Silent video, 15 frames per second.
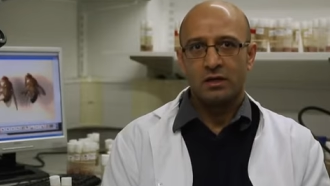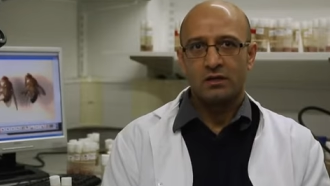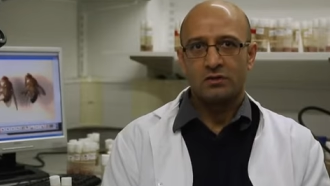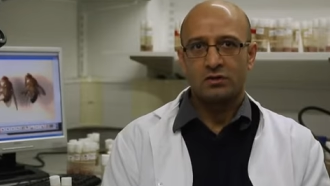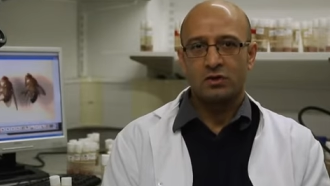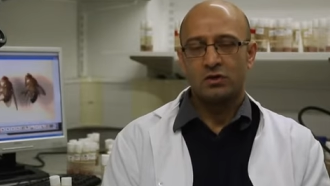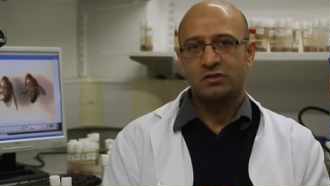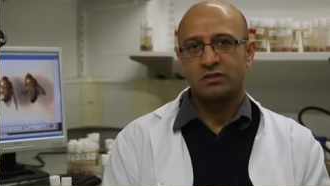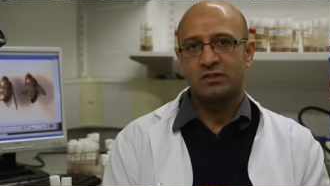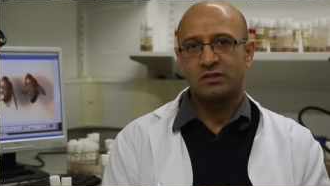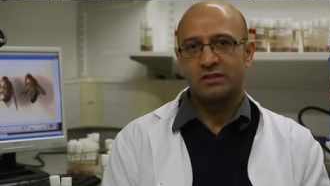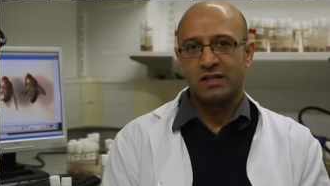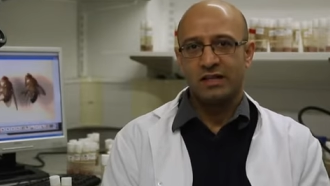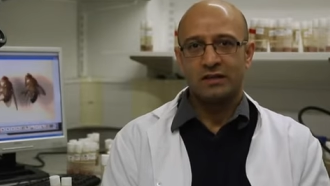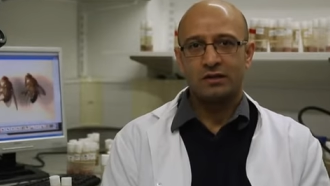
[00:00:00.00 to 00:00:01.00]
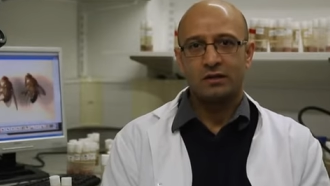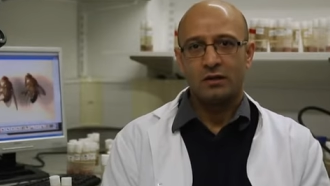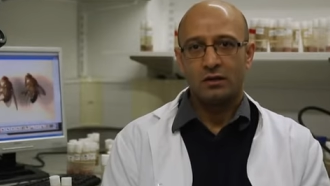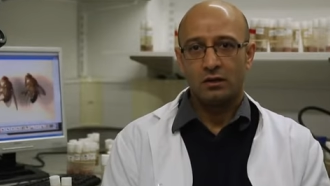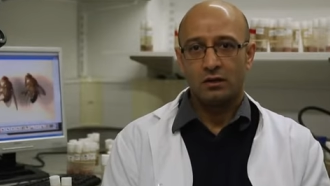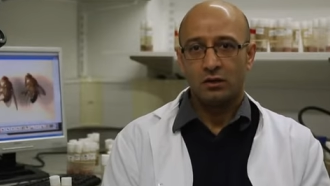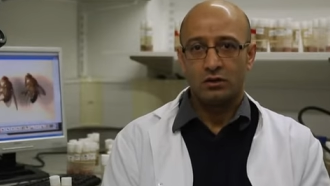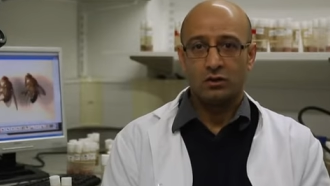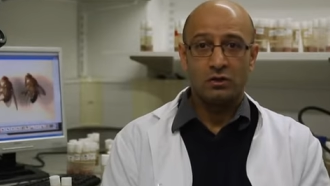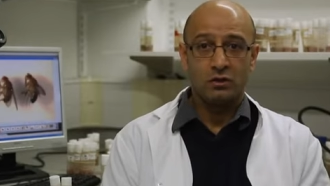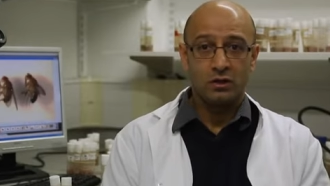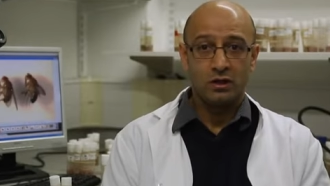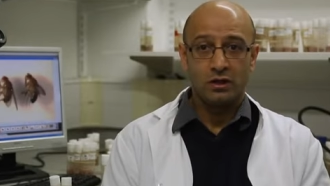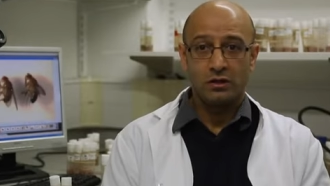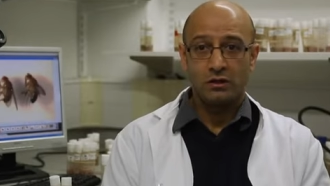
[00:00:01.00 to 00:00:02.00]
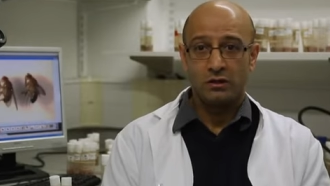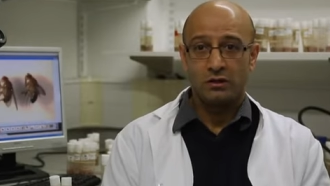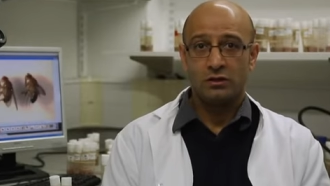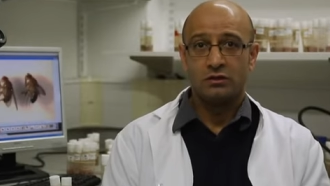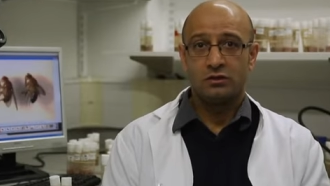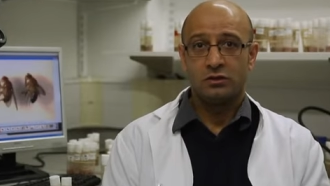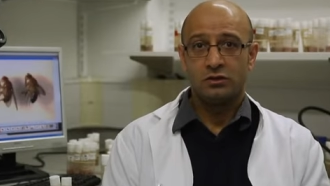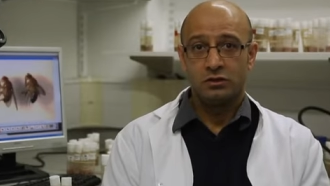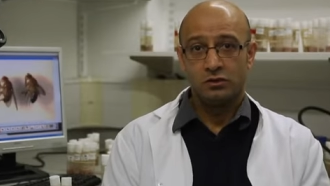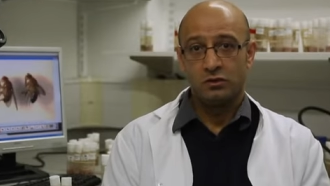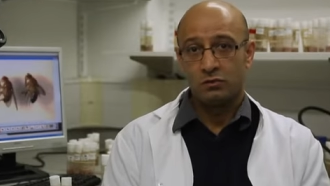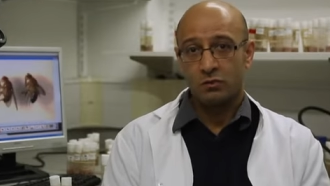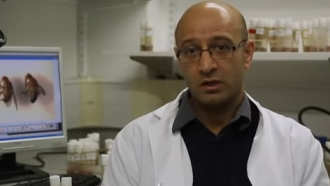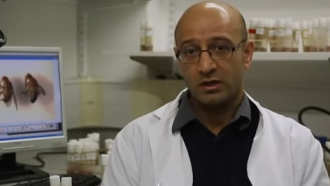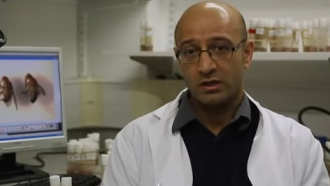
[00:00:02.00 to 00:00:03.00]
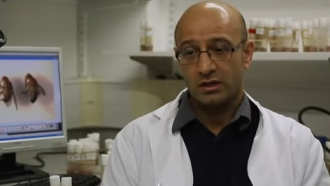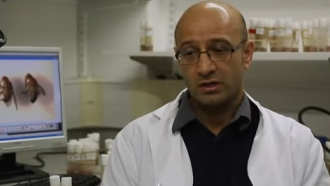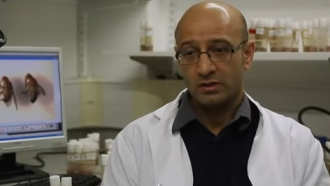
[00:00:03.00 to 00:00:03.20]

is going to take a lot longer to do the work.